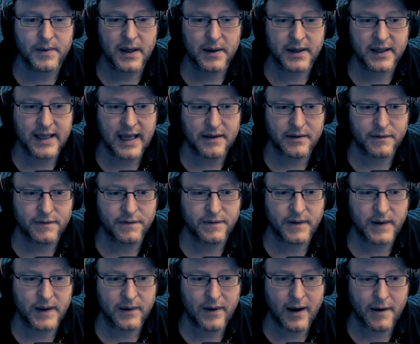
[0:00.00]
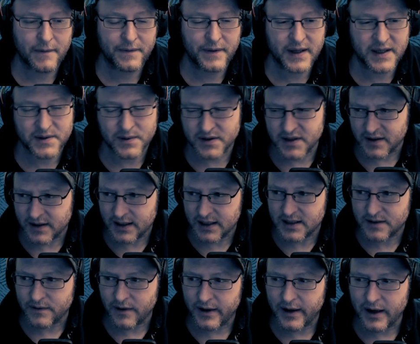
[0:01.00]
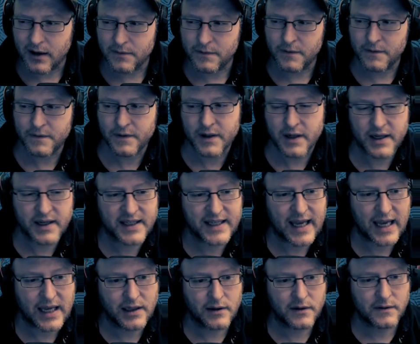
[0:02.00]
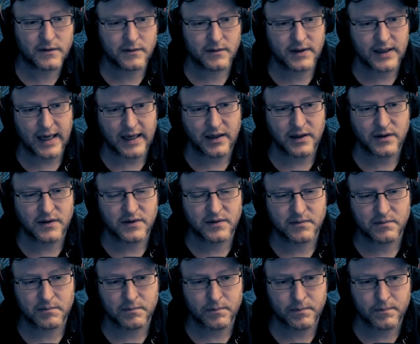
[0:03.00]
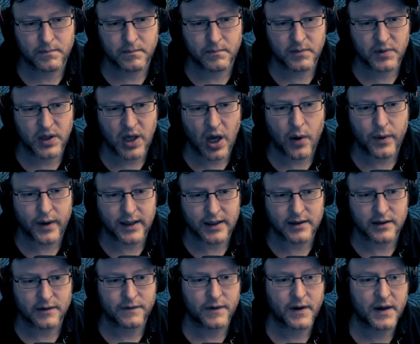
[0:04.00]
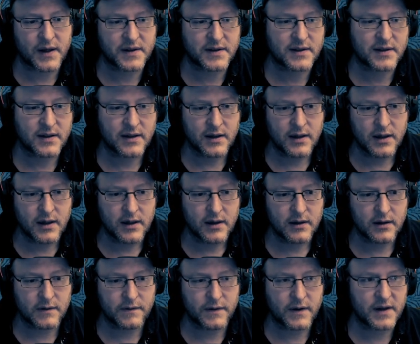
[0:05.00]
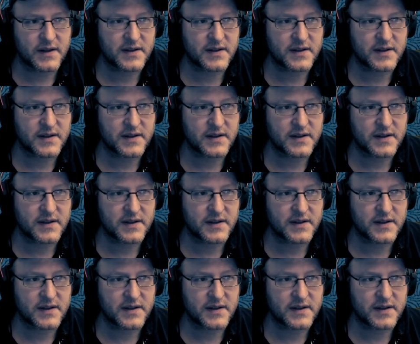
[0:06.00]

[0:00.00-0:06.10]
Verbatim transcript: able to get the fear out of this, which I think is very helpful for kind of getting you, getting you, going in the first. the first